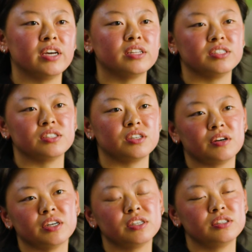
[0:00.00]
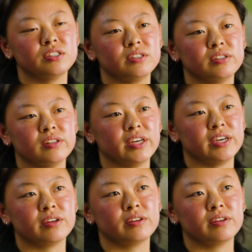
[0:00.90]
get discouraged. Like